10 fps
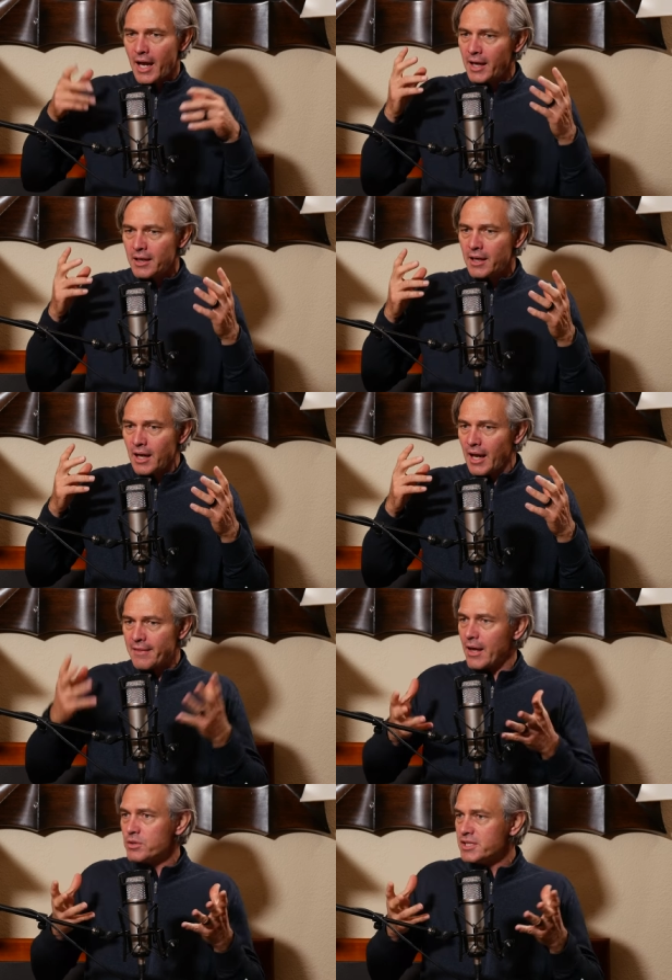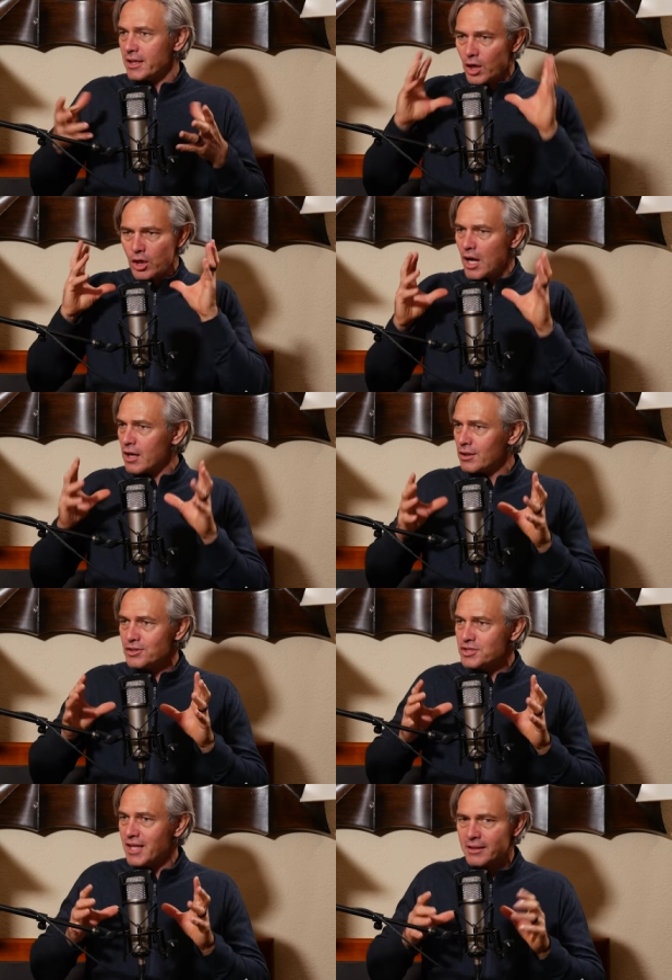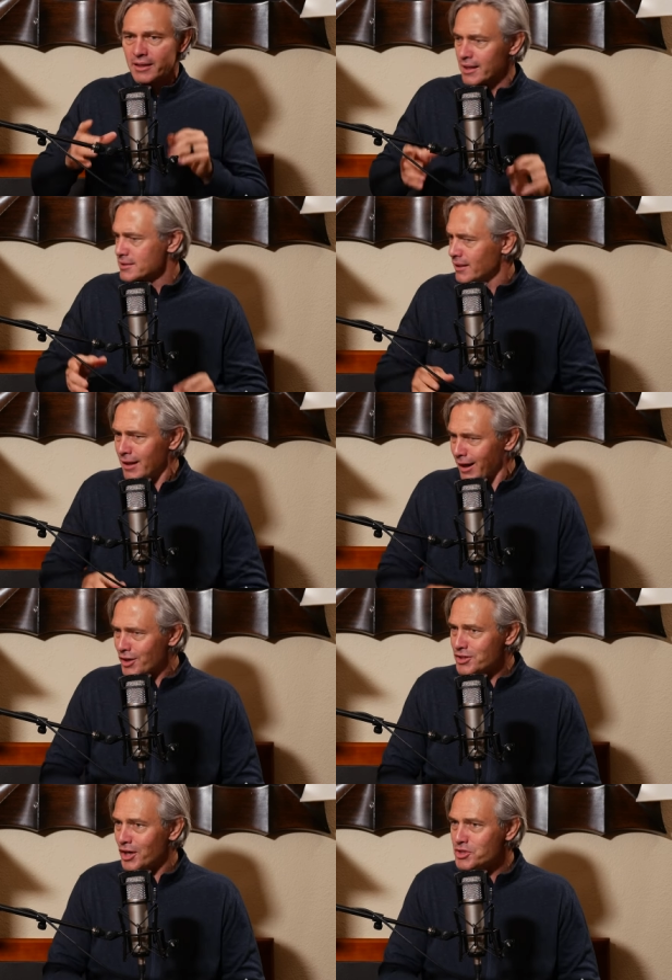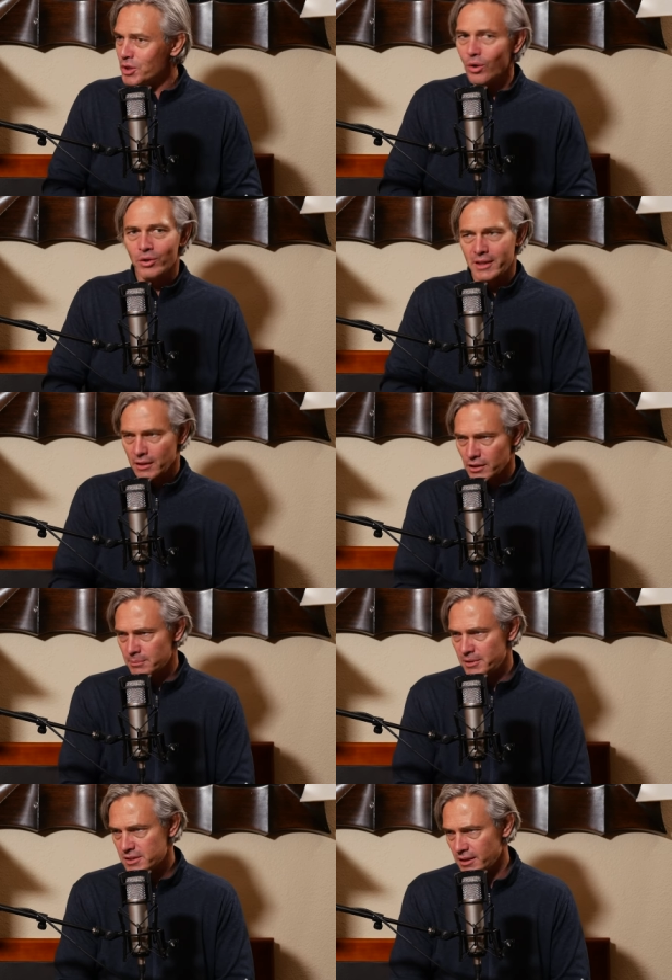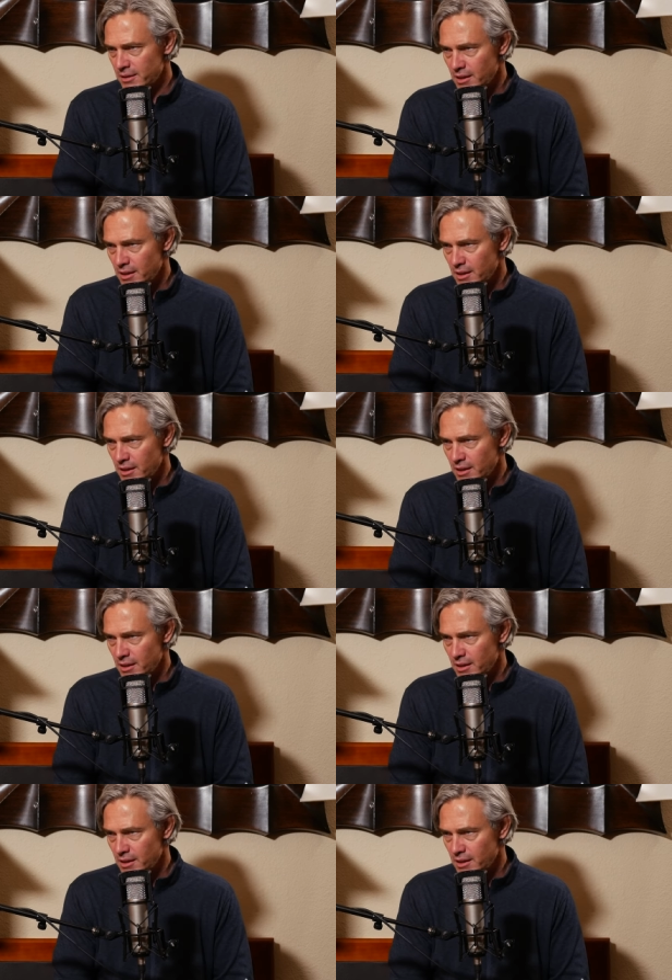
and and that was it no goggles nothing and i said aren't you aren't you cold and he looked at me and said